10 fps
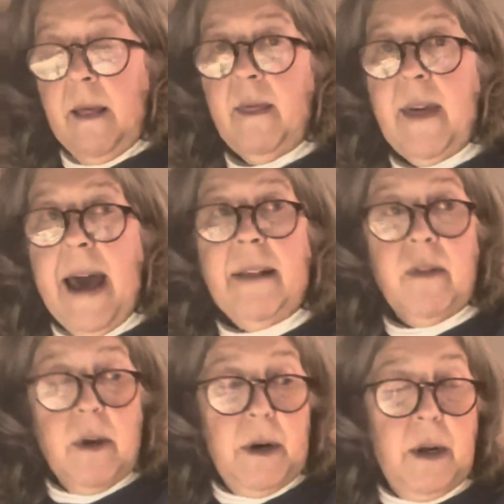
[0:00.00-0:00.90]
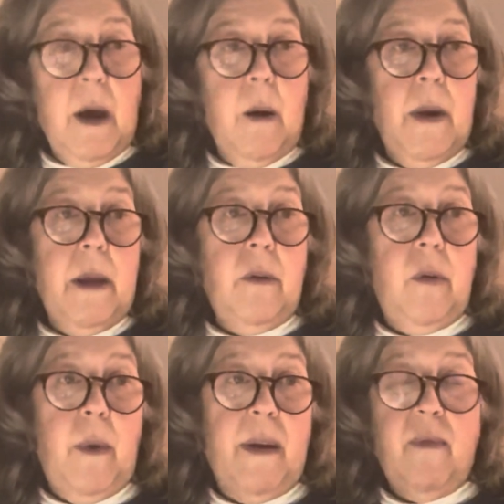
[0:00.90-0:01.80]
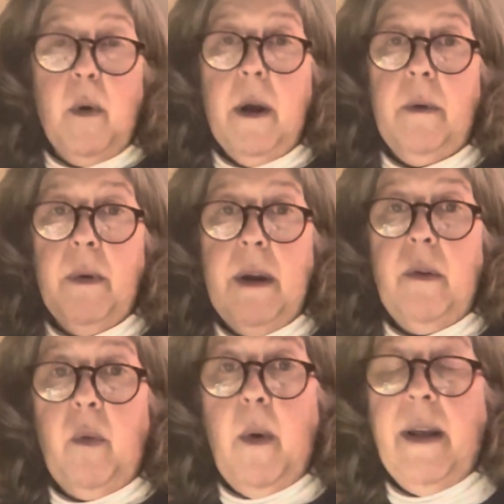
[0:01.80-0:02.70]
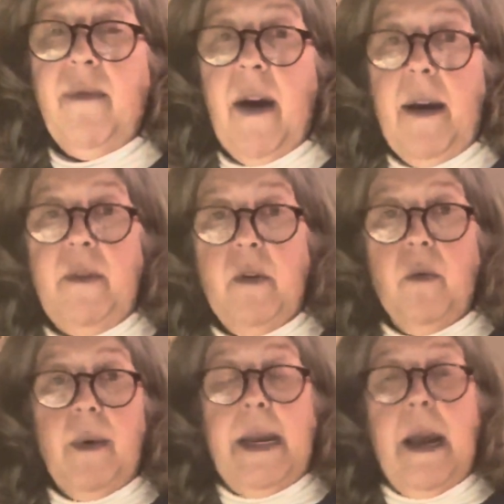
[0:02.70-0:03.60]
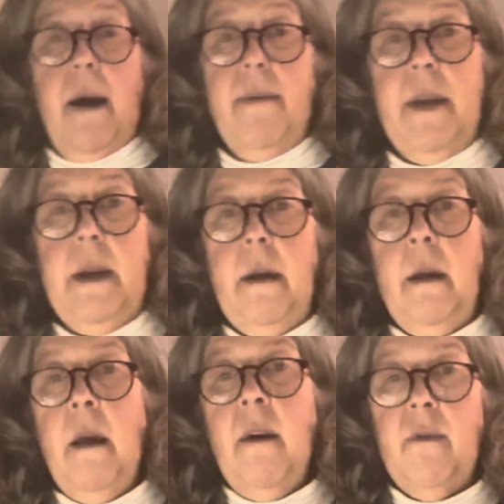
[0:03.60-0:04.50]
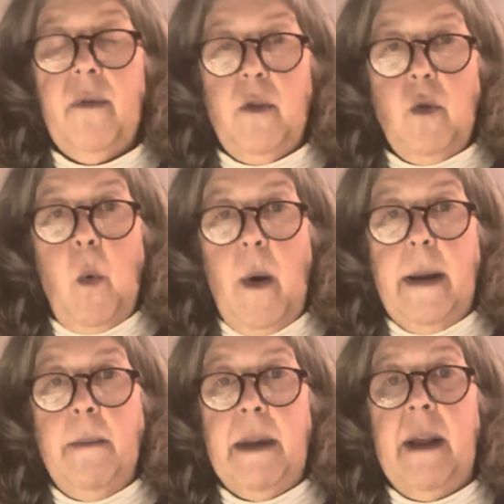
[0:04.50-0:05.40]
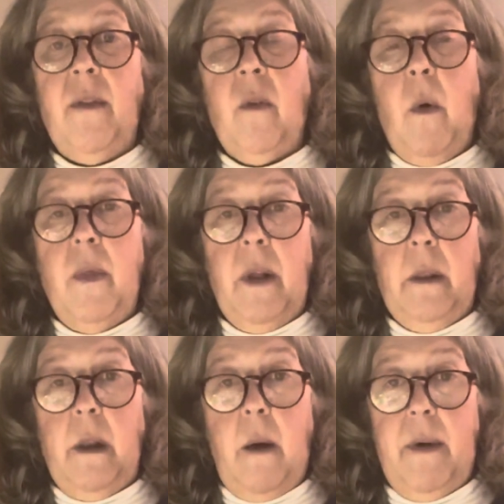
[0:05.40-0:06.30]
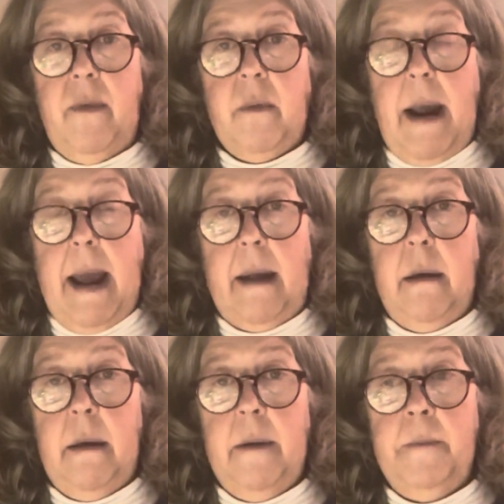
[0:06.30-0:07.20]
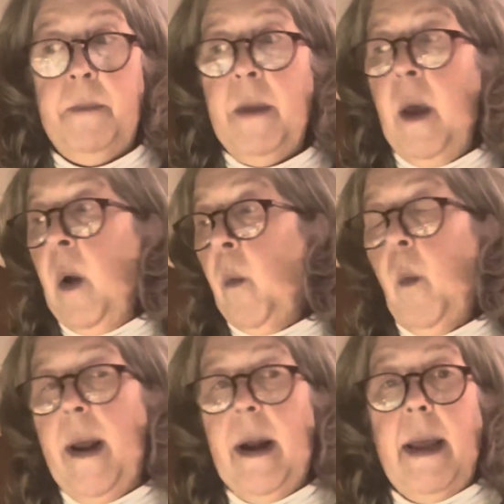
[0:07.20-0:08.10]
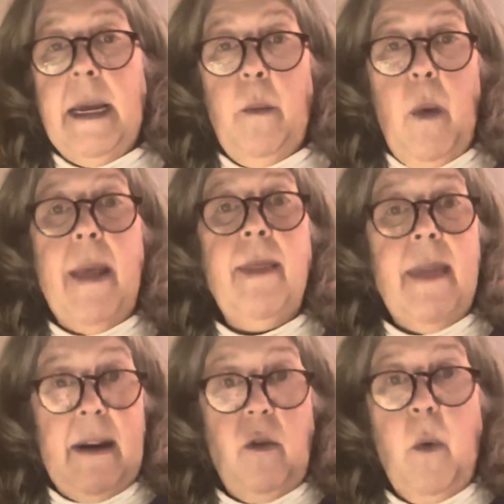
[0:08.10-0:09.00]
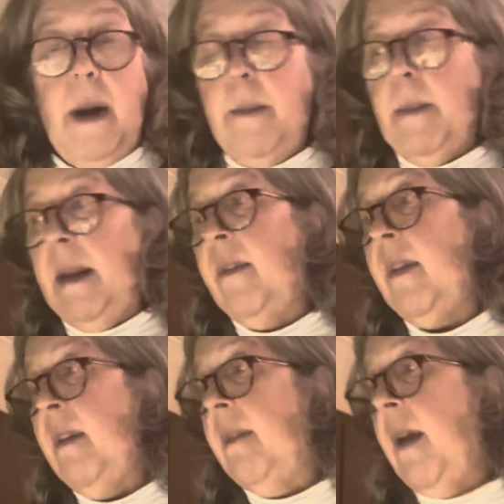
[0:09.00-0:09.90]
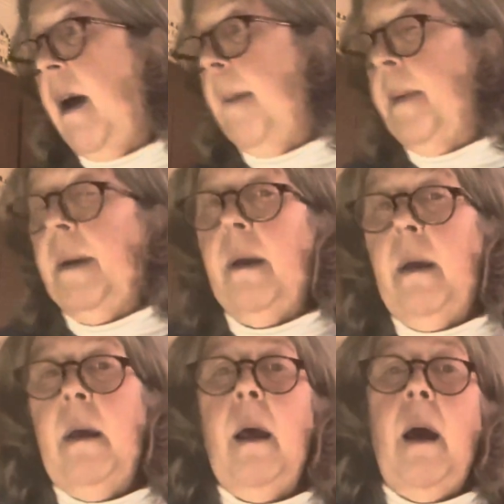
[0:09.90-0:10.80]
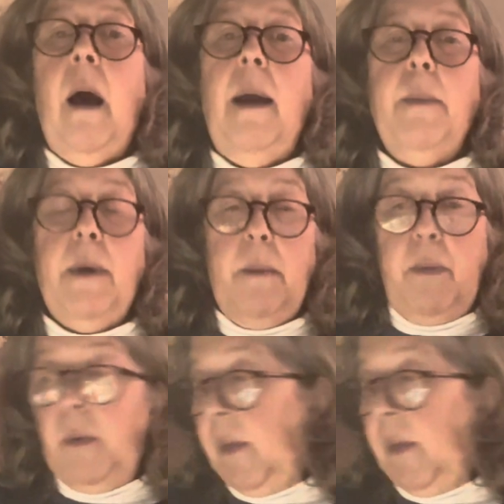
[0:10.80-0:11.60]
that's going to go into a 425 degree oven for 20 minutes on the lowest rack. When that 20 minutes is up, I'm going to pull